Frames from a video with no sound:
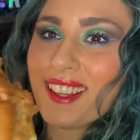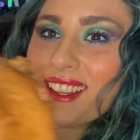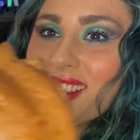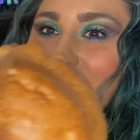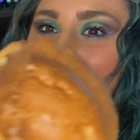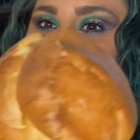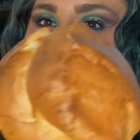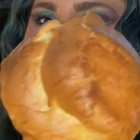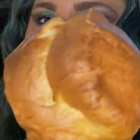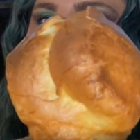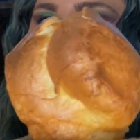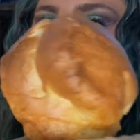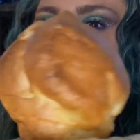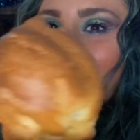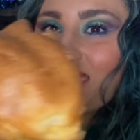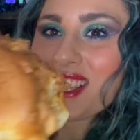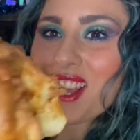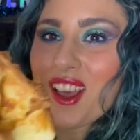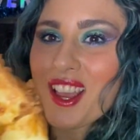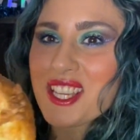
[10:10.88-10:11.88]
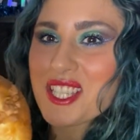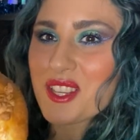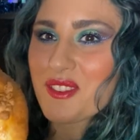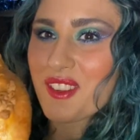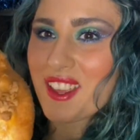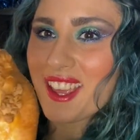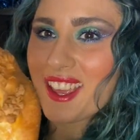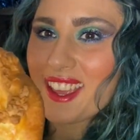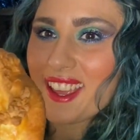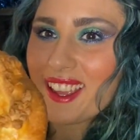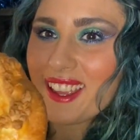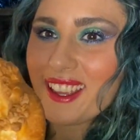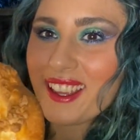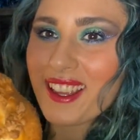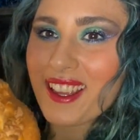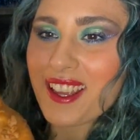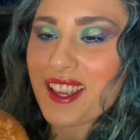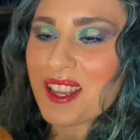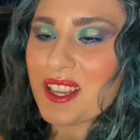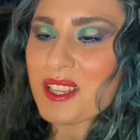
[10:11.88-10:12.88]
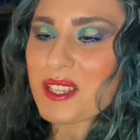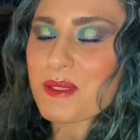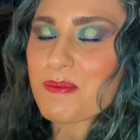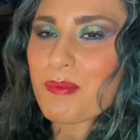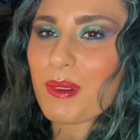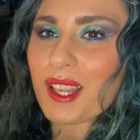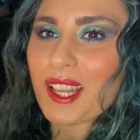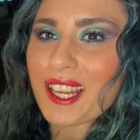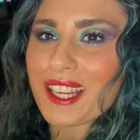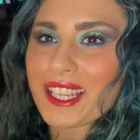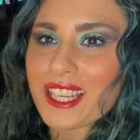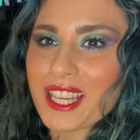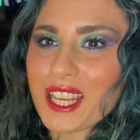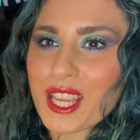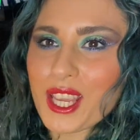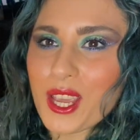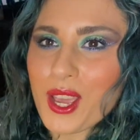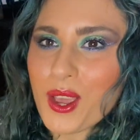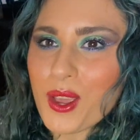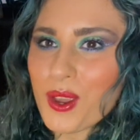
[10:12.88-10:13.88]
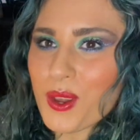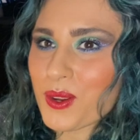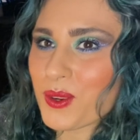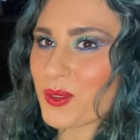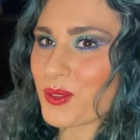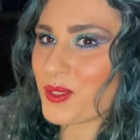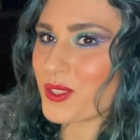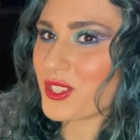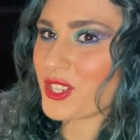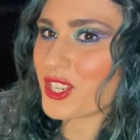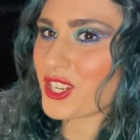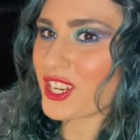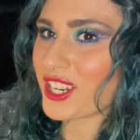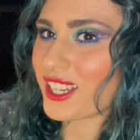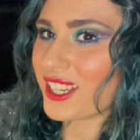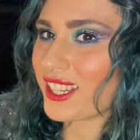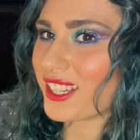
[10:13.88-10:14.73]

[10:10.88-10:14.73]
look at the size of it. It's bloody huge.